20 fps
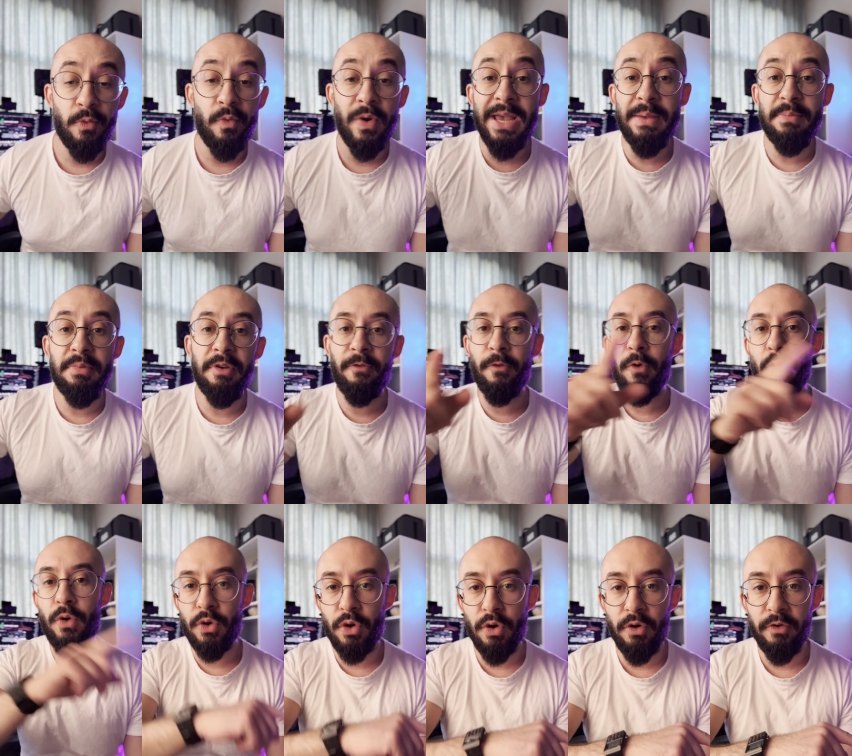way
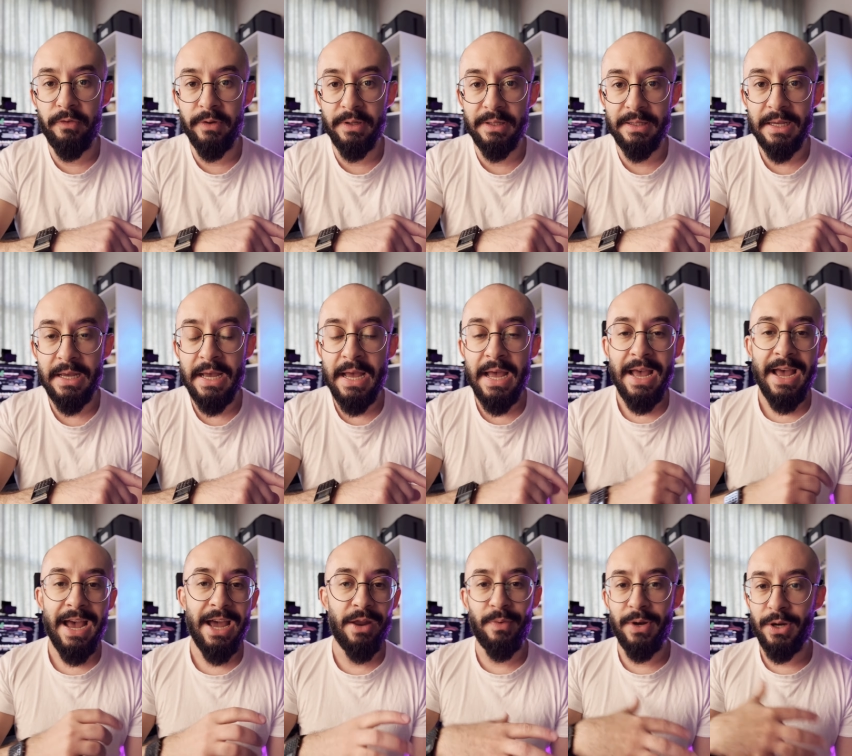before COVID.
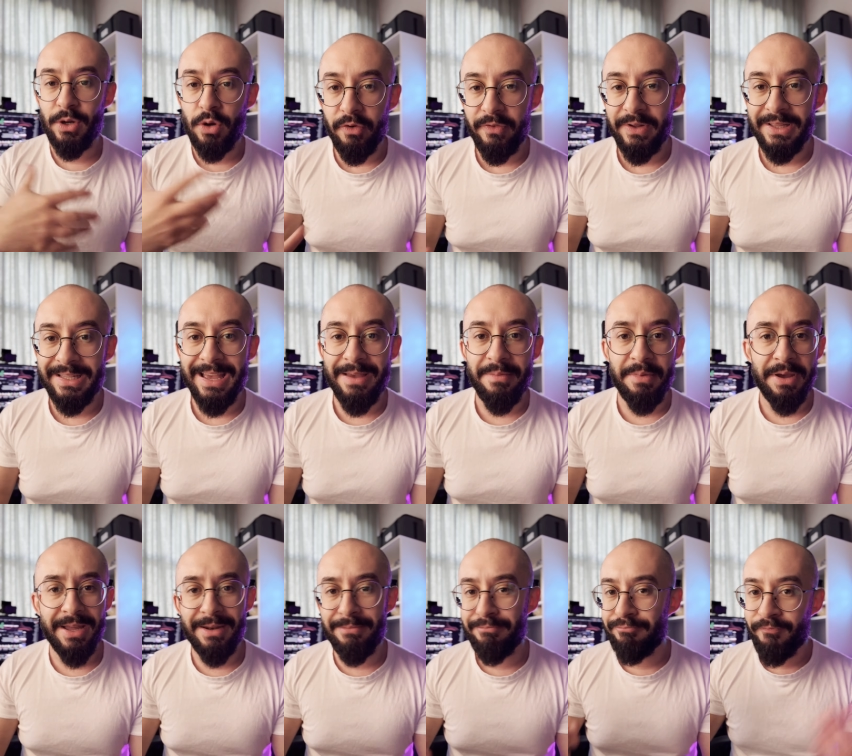And when COVID came
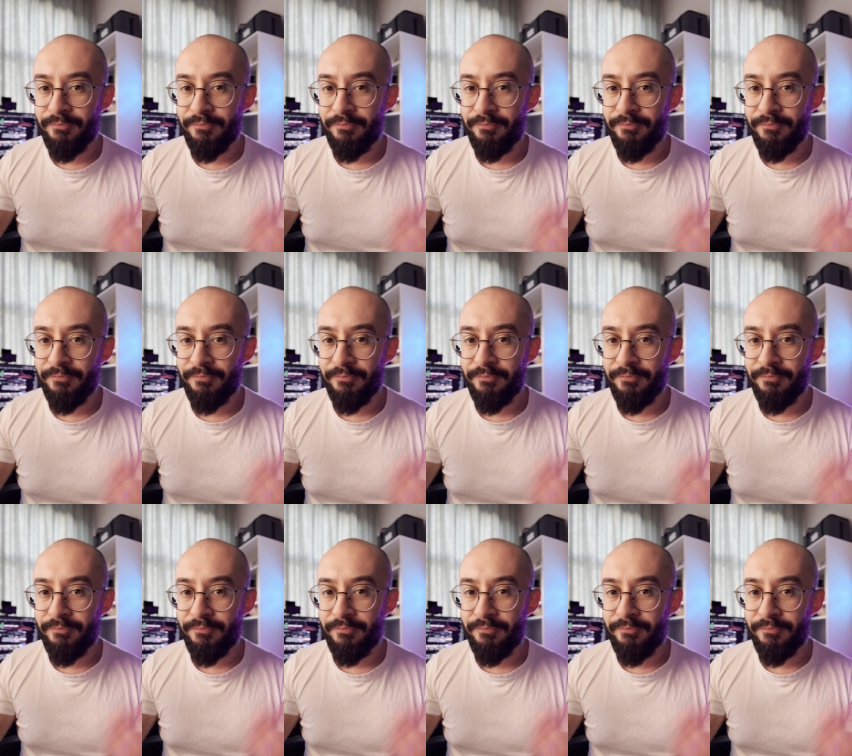in,